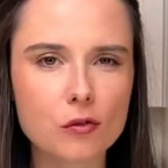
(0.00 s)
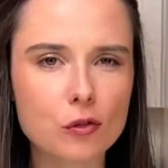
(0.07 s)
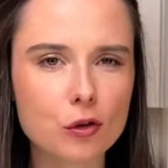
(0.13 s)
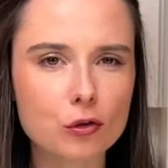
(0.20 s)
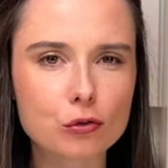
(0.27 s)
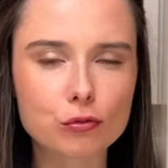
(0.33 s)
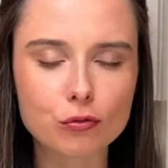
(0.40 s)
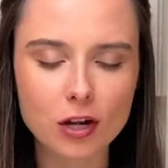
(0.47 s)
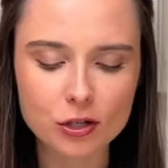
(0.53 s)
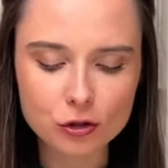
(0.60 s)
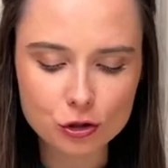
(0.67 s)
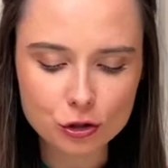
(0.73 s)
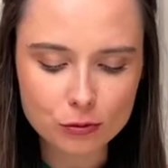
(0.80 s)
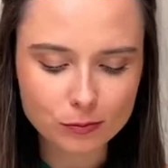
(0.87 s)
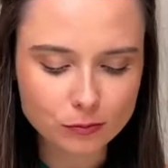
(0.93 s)
The
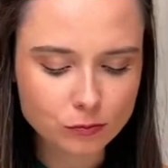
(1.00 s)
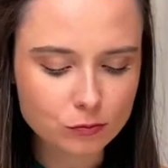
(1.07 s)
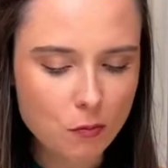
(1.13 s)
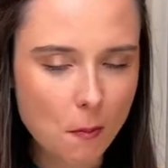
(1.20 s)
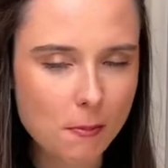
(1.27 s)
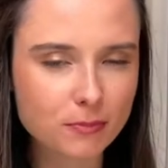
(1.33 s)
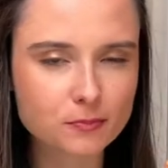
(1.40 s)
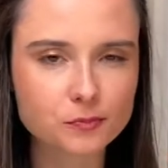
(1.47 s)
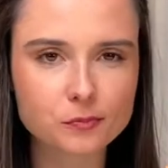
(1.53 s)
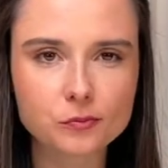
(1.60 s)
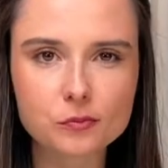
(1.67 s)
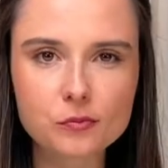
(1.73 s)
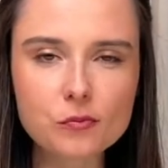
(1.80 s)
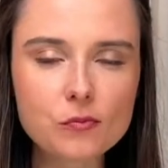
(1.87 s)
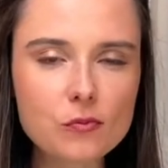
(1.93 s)
crunch
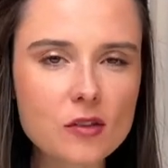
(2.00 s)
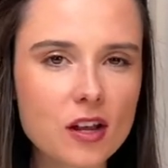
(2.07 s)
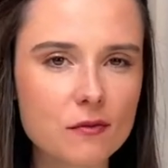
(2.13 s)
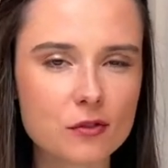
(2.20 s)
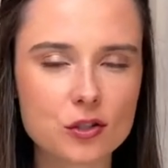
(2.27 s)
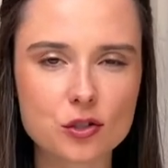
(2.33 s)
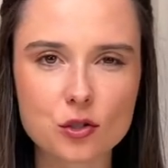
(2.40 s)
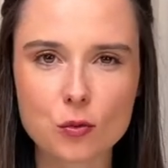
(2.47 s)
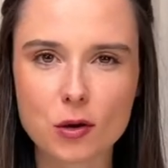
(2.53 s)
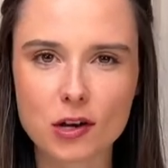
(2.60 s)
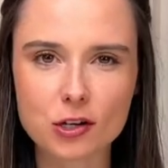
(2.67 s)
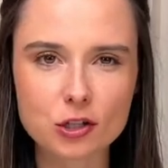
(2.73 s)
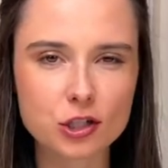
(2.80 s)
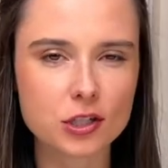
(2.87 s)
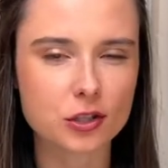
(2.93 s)
of the
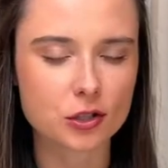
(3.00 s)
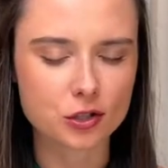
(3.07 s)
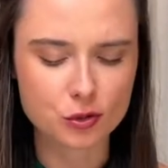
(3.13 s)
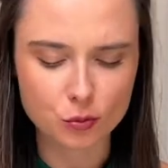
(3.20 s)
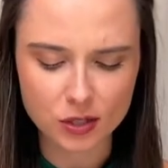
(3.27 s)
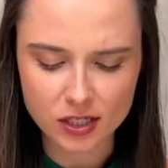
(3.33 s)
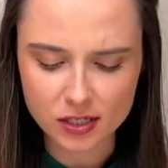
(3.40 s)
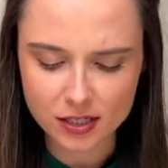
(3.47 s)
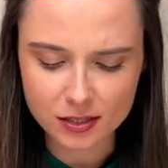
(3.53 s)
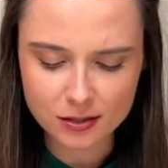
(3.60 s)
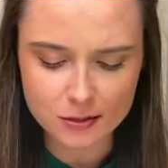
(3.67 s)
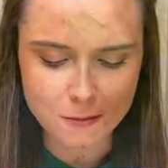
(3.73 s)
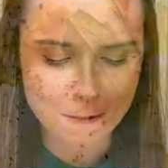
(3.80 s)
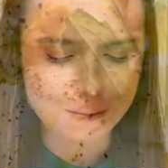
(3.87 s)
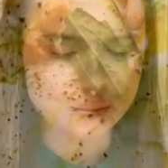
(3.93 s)
squash and the sweetness